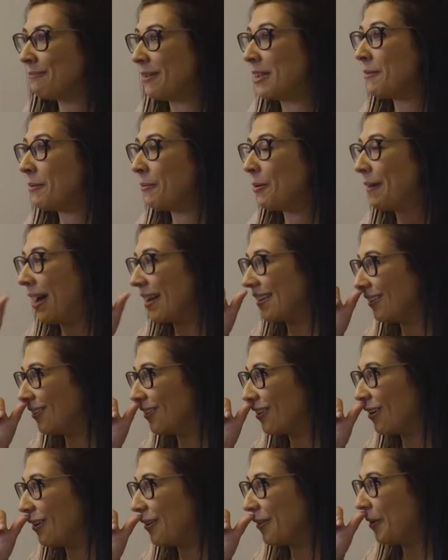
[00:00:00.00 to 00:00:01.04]
Me and my mum had a
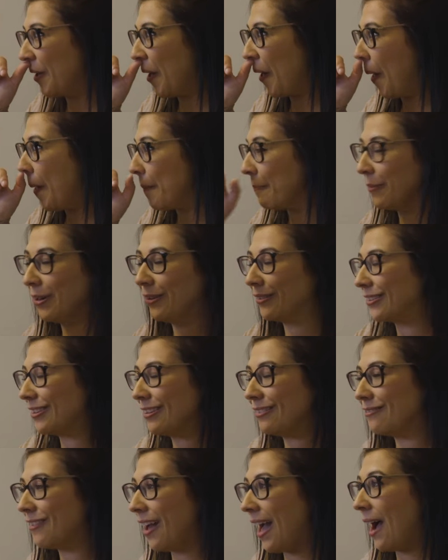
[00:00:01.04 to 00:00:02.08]
look on, we looked
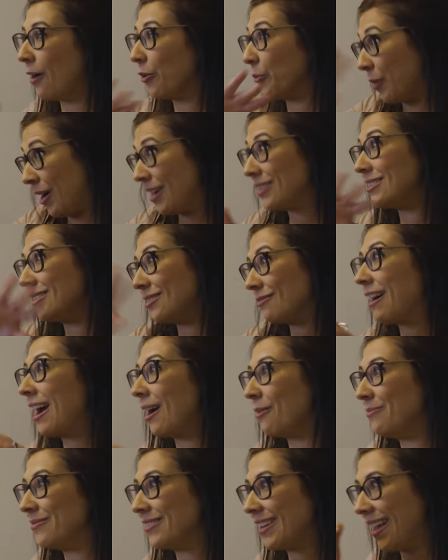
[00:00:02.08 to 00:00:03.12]
at house prices
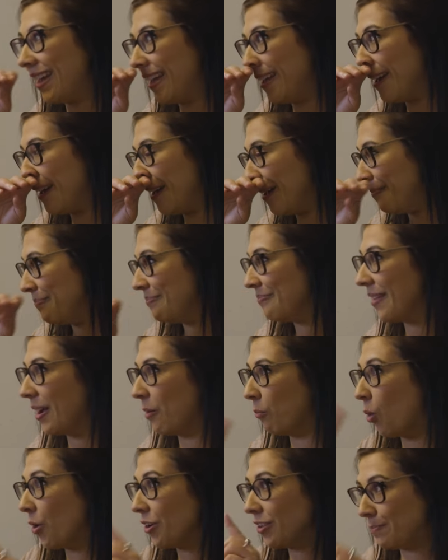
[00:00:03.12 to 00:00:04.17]
around it
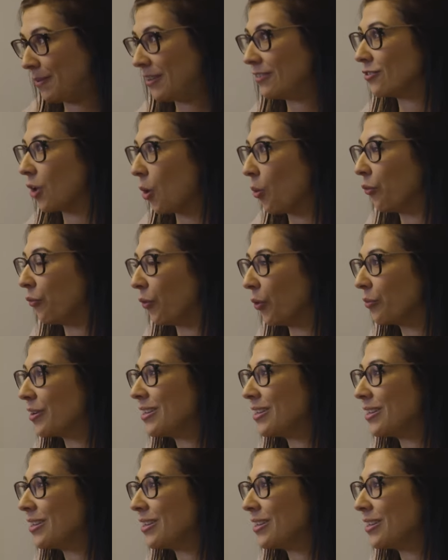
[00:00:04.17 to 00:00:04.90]
and what it's been sold for